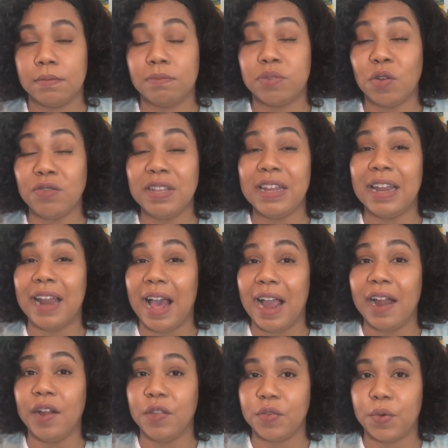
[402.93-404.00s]
protein and
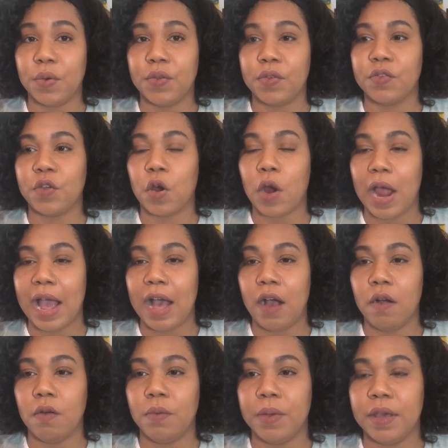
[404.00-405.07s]
iron sources are
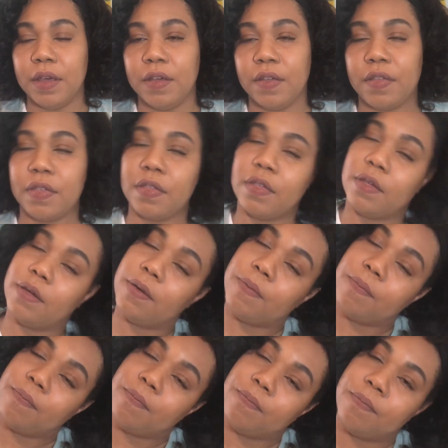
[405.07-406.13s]
out with
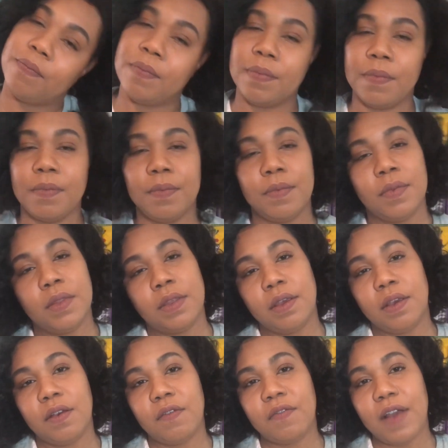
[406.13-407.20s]

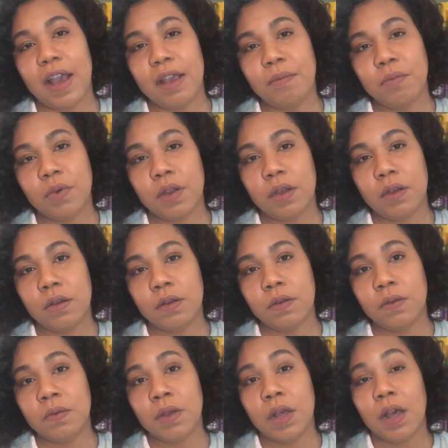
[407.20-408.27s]

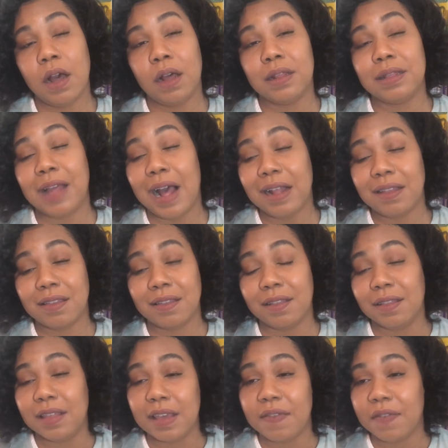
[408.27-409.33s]
fibro. Lots
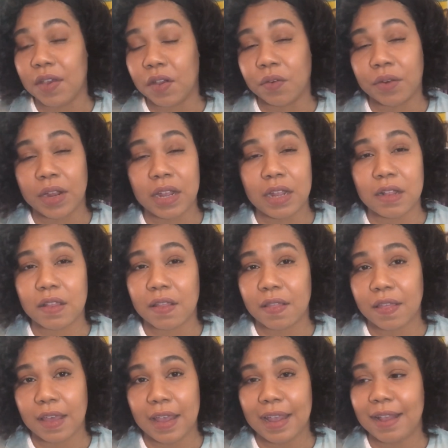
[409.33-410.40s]
of leafy greens and
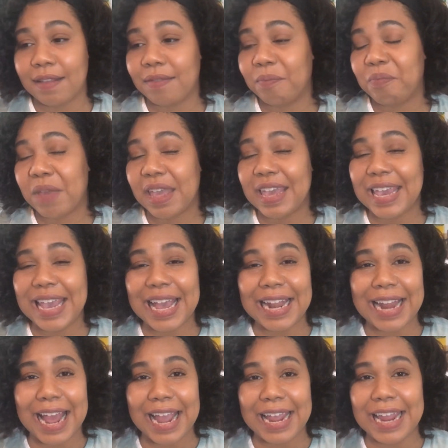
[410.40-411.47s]
things
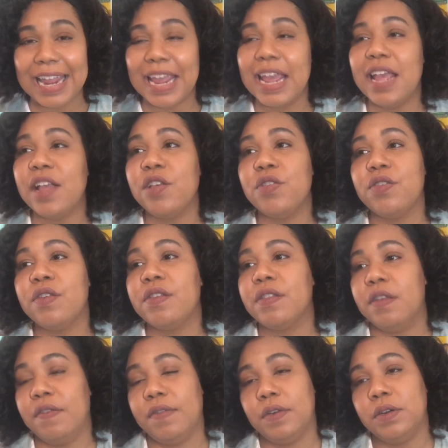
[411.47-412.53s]
can I eat. It's just
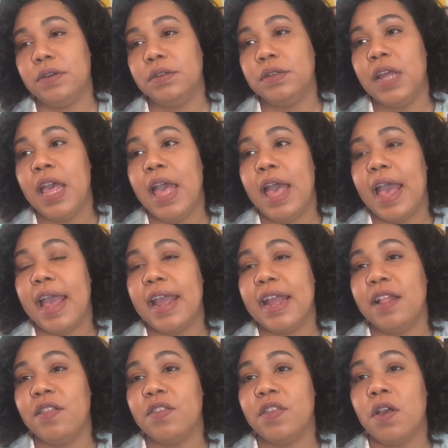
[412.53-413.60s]
difficult.
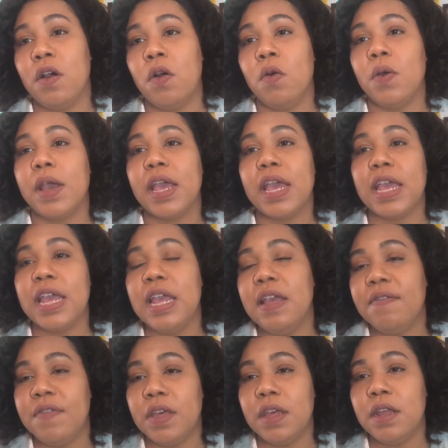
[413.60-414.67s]
And so
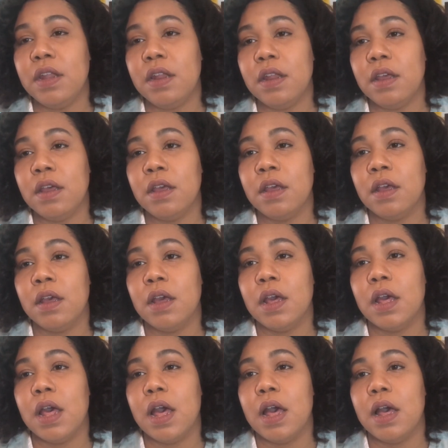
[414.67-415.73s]
even
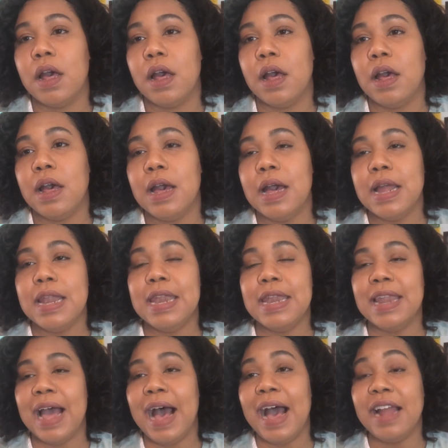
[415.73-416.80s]

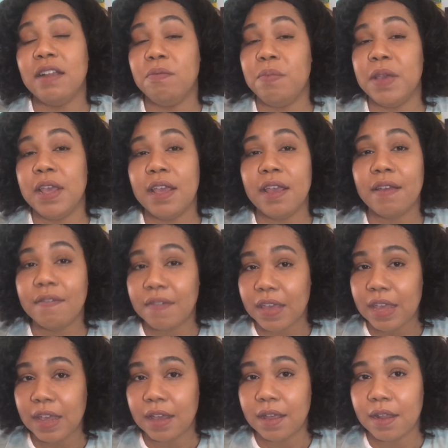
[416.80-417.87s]
not being
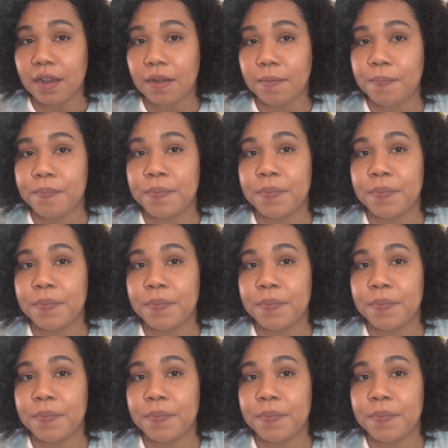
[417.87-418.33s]
vegan,